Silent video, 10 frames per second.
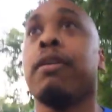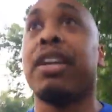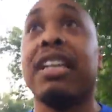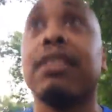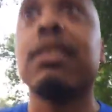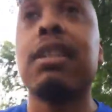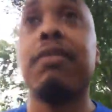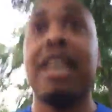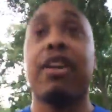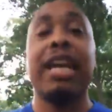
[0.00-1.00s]
things
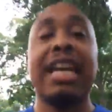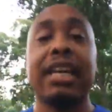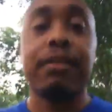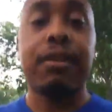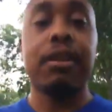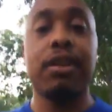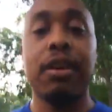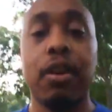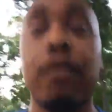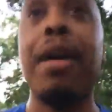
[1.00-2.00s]
that are negative
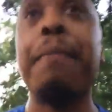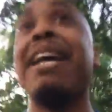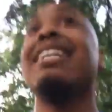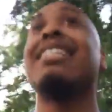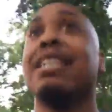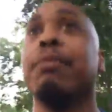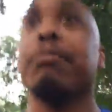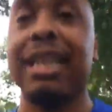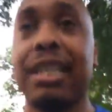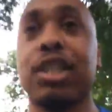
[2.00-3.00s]
or that may seem
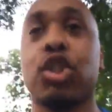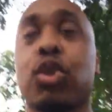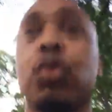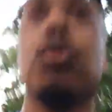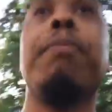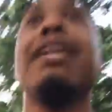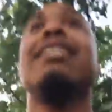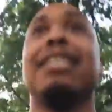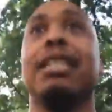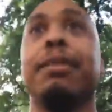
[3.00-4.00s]
like it's true or may
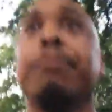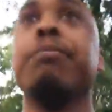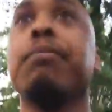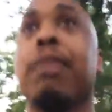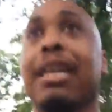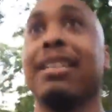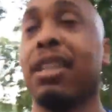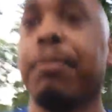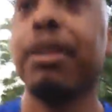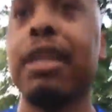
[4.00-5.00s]
seem like
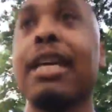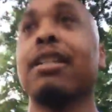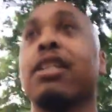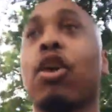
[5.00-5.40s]
something that can